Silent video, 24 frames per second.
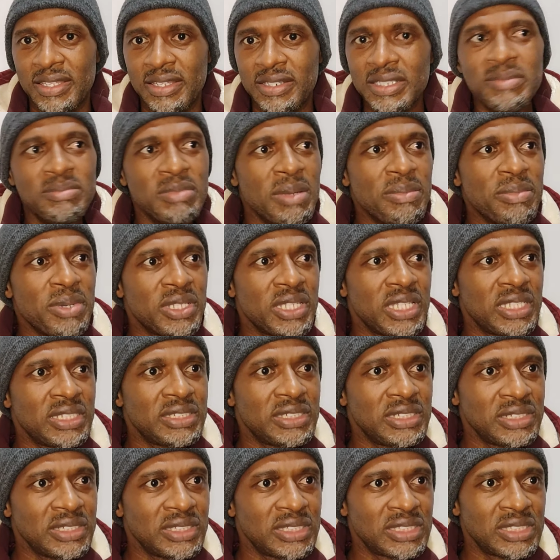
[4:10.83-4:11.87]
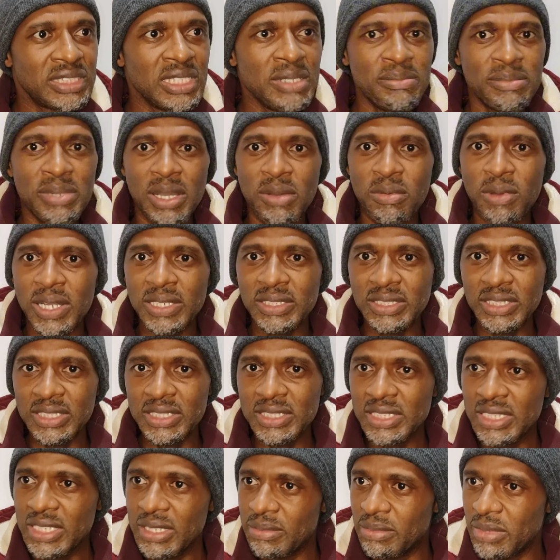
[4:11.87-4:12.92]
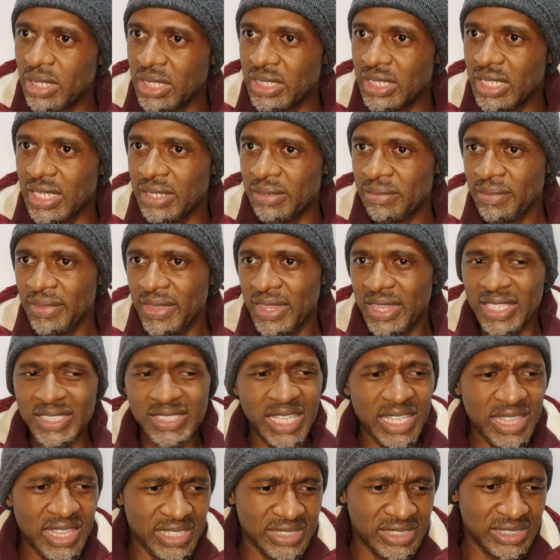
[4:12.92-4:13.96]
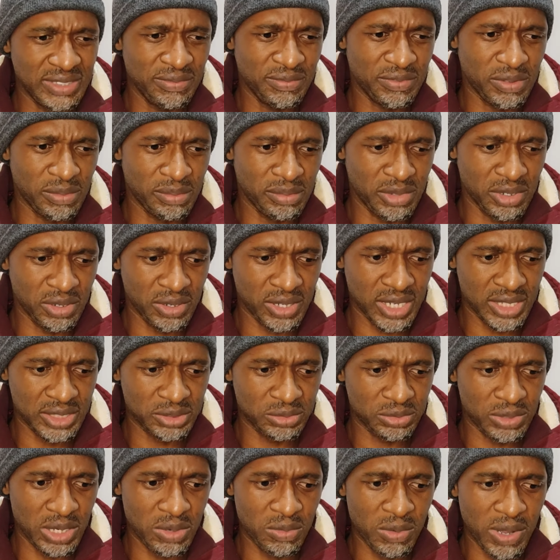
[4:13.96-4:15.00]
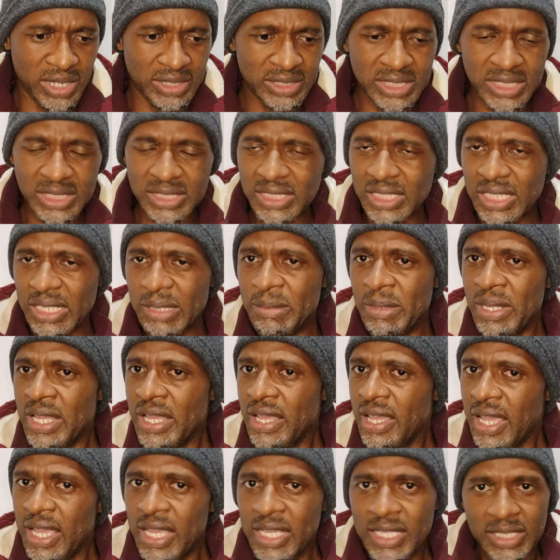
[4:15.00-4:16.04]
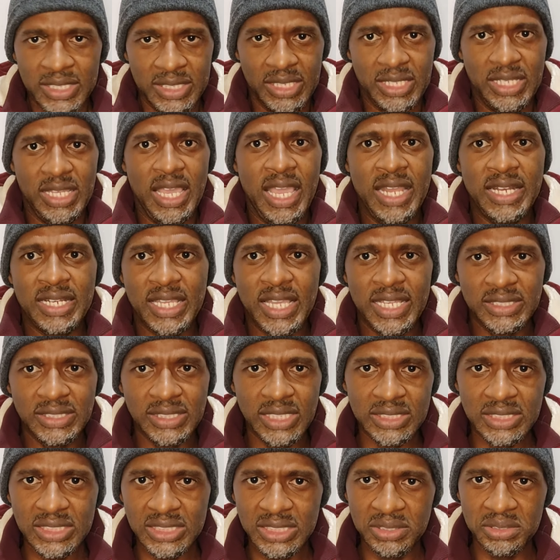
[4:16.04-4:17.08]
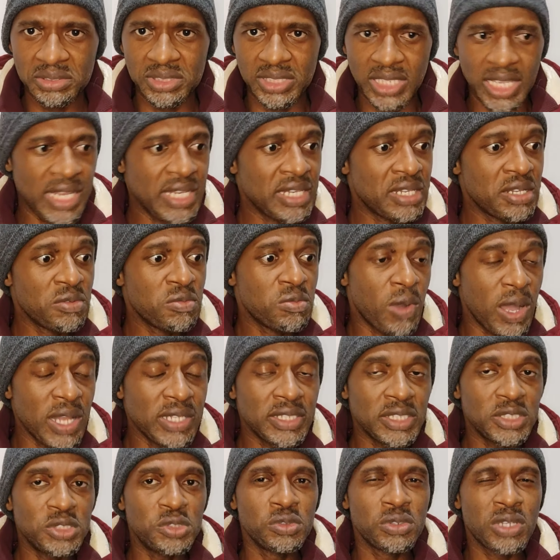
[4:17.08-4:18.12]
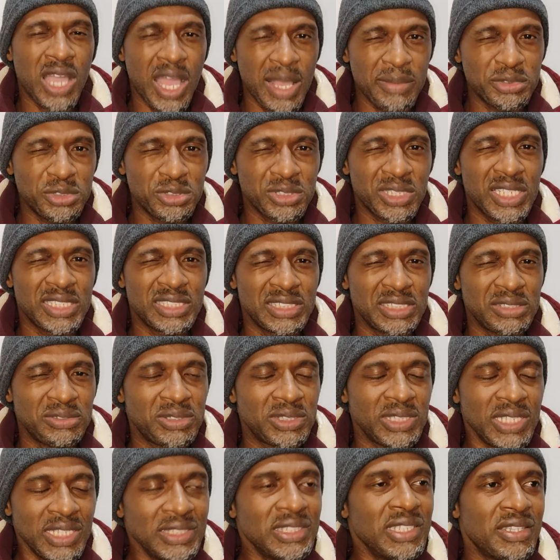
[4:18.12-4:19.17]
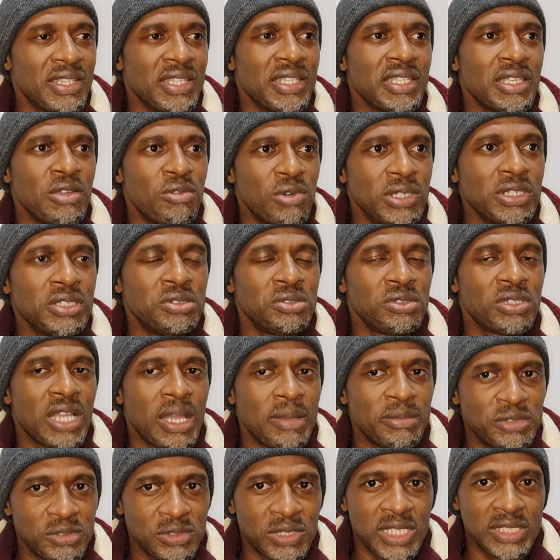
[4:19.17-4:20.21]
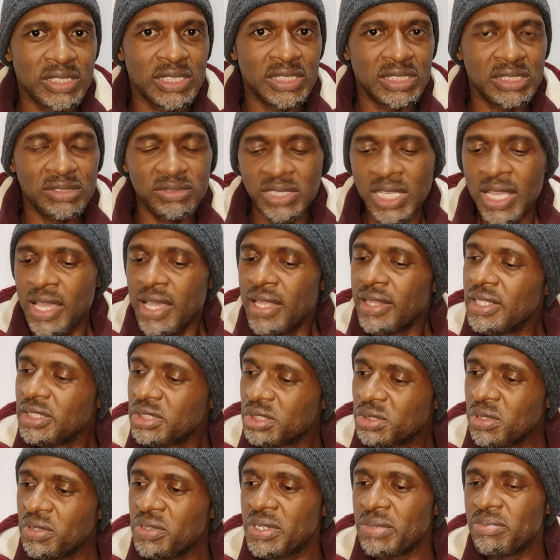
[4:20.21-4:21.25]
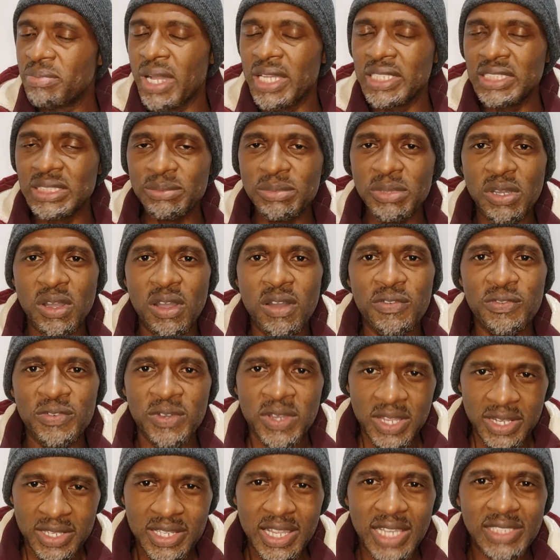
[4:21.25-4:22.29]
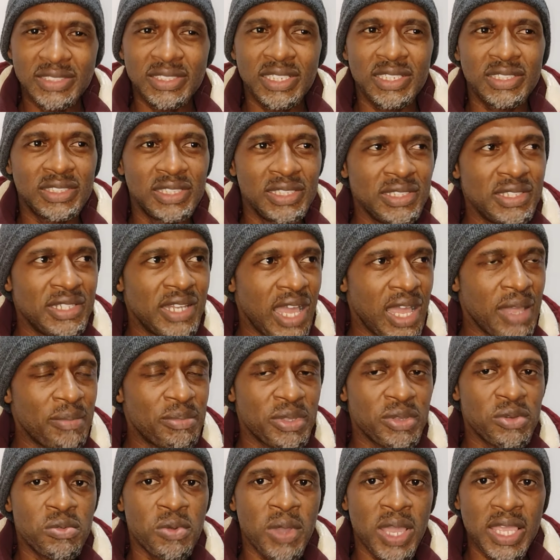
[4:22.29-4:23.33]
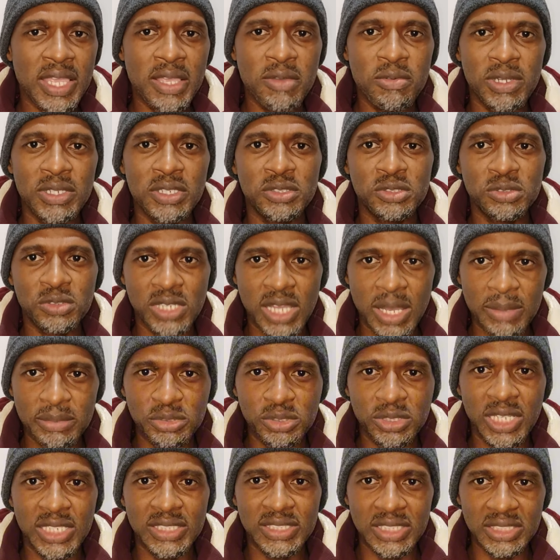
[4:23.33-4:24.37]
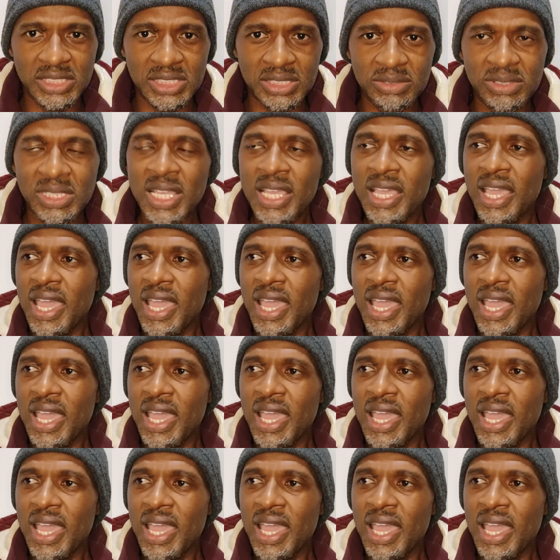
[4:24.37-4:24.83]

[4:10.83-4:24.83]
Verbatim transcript: Remember that Simba wanted him, and then this other team from Morocco as well wanted him and Kaizer Chiefs, and he wanted to come to Kaizer Chiefs. Here's the thing: he wanted to come to Kaizer Chiefs. This story reminds me of Nasreddin Nabi, where he wanted to come to Kaizer Chiefs,